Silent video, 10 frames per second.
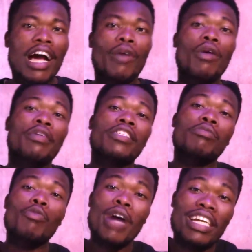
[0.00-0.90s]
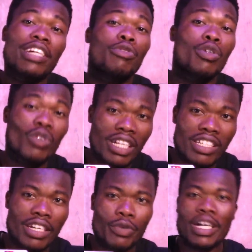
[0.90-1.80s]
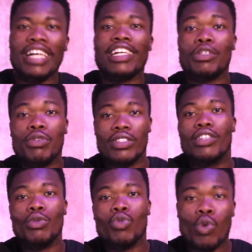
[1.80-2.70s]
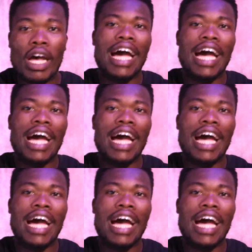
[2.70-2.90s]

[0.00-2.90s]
I call Christian Mobile, they train on Nigeria, not Accra Sports Stadium, so